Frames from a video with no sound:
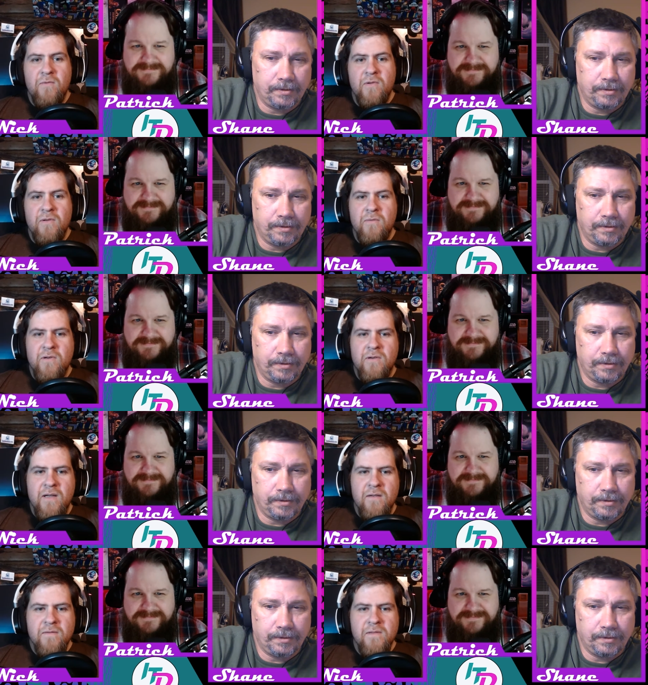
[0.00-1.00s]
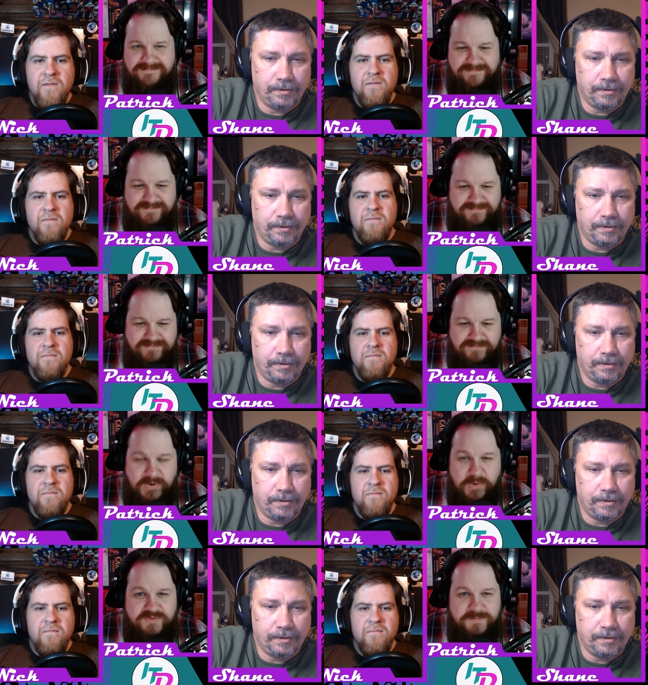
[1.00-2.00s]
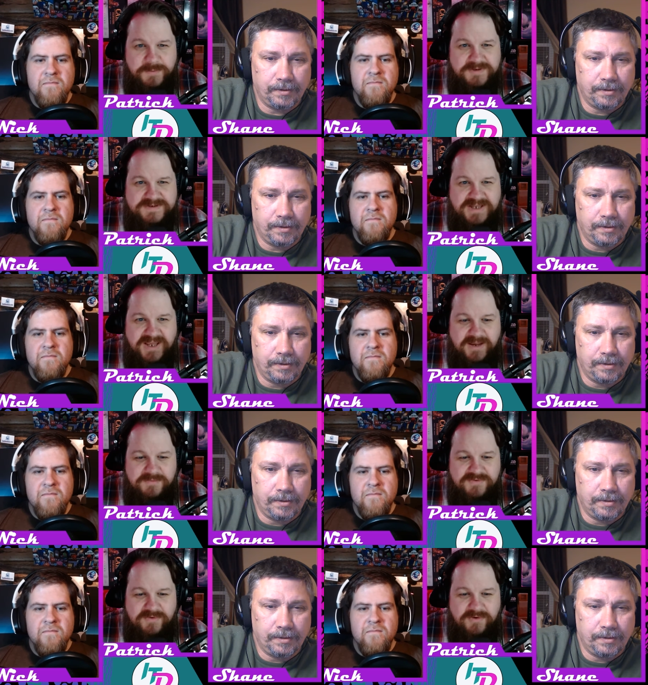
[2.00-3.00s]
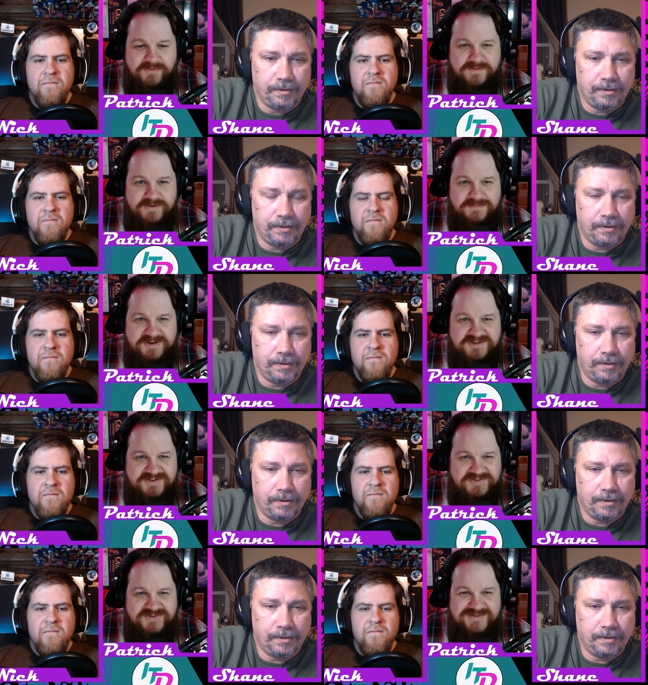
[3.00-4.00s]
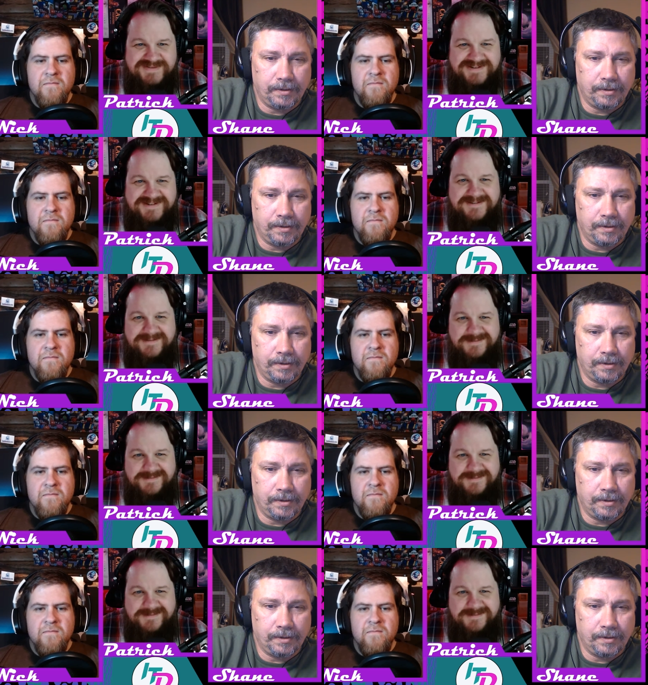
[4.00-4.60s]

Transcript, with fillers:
Speaker 1: World of Warcraft.
Speaker 2: No sports games, no first person shooter.